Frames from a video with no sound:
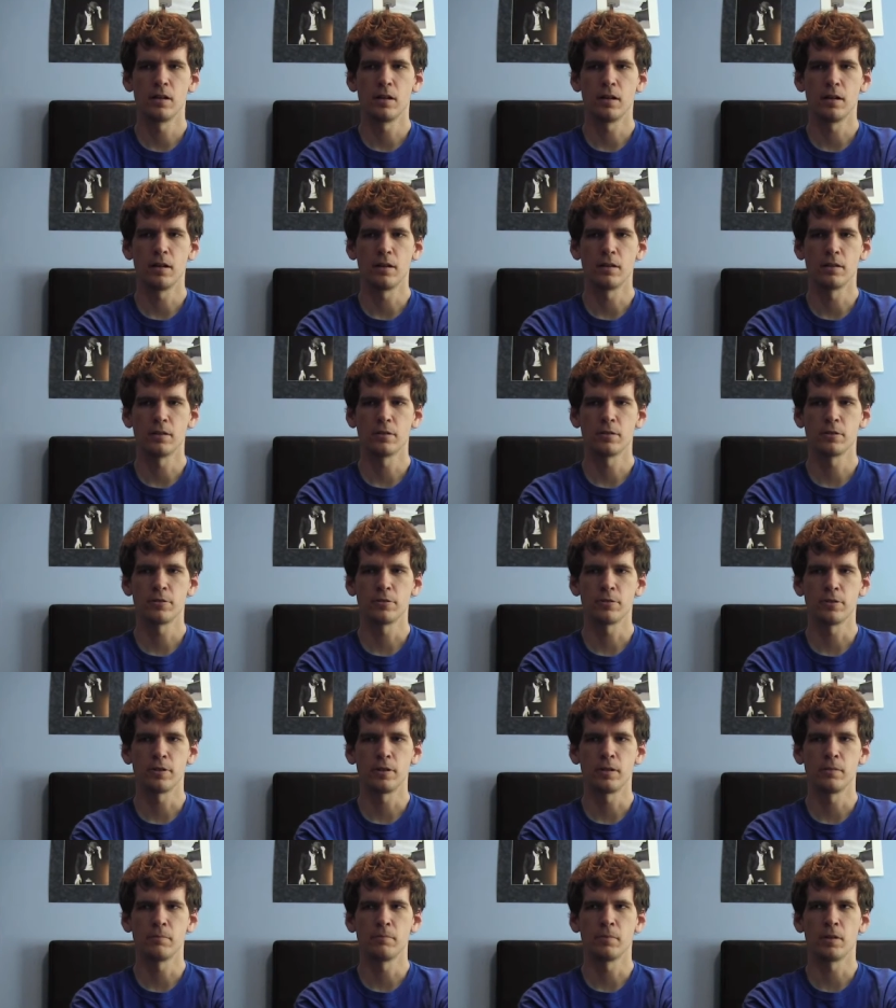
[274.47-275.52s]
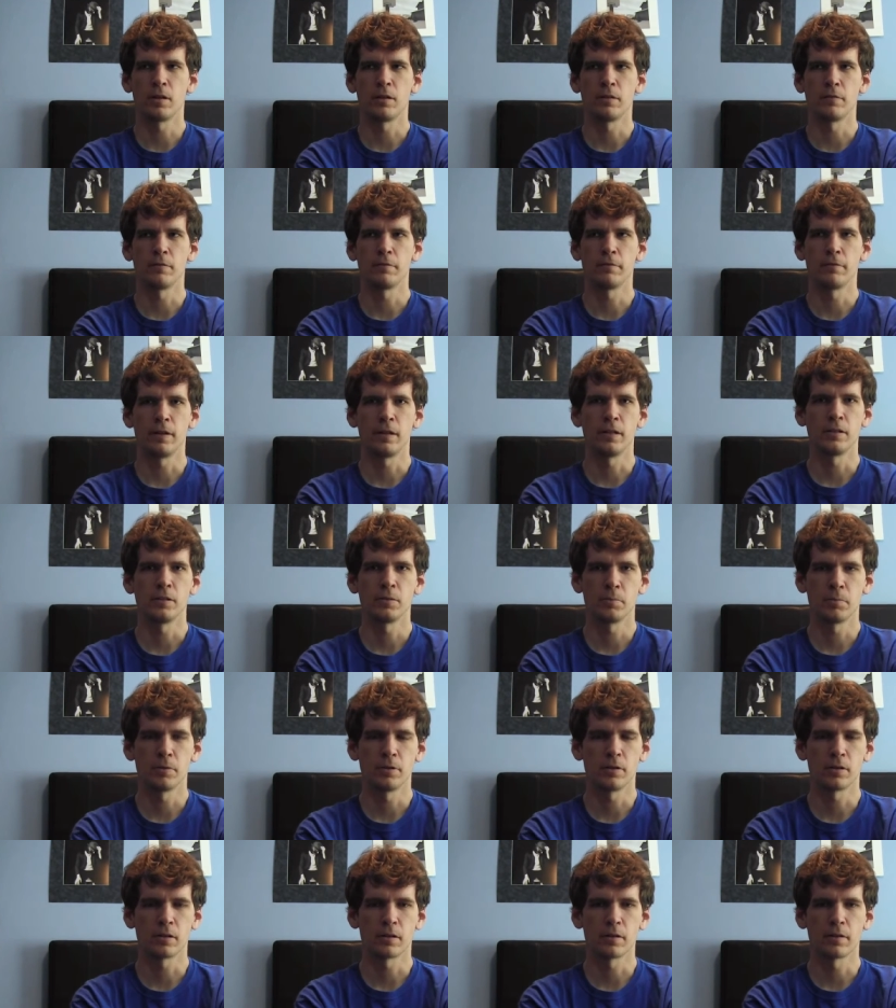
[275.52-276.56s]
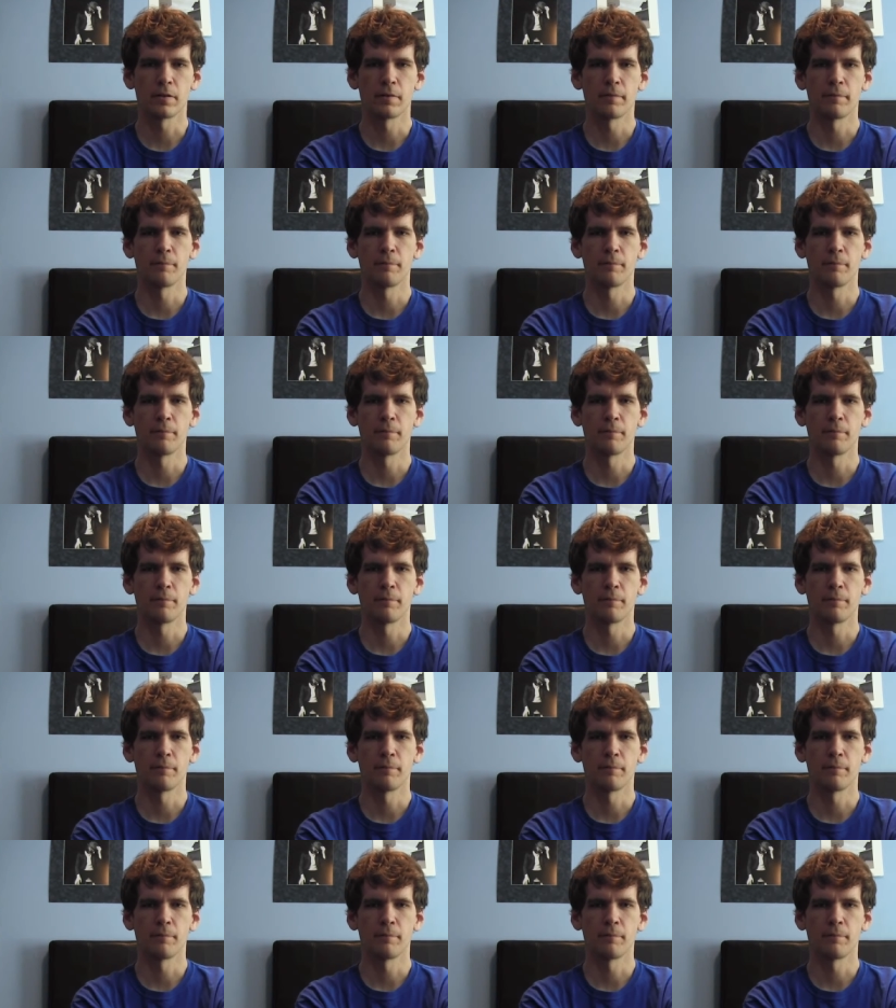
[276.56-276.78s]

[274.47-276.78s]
uh, streamed on Facebook.